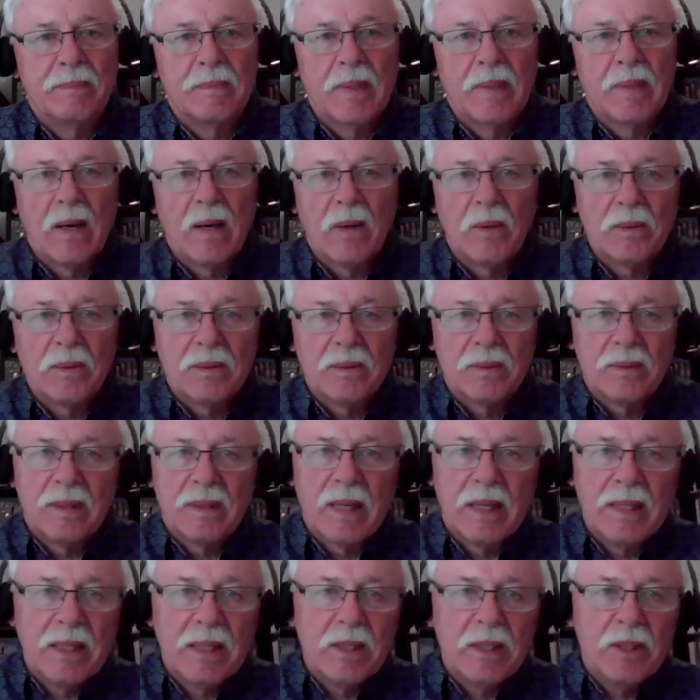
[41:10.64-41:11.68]
Now,
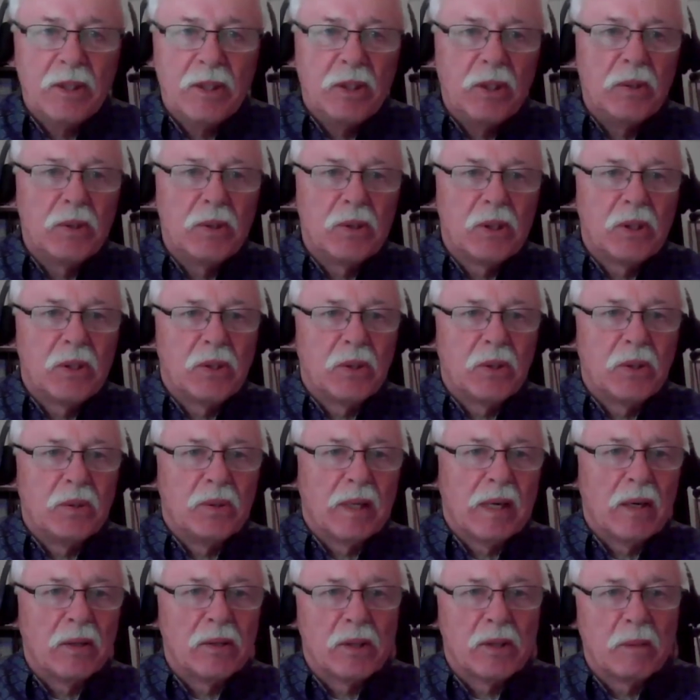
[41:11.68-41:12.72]
they didn't use the
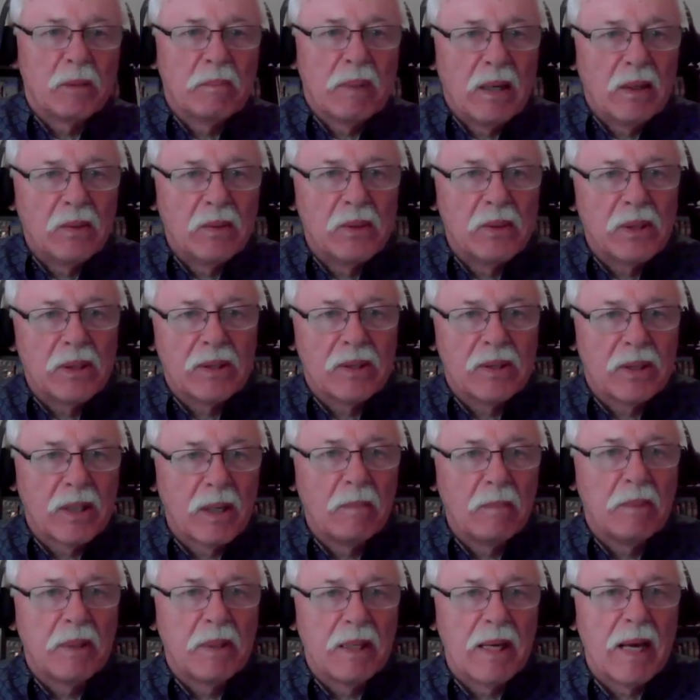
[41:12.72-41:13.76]
2,000 pounds.
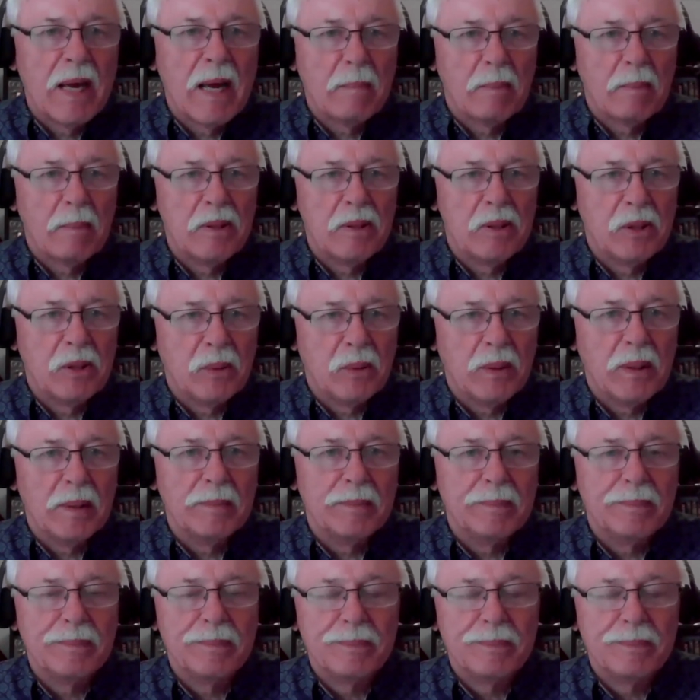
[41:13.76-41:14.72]
Something happened to it.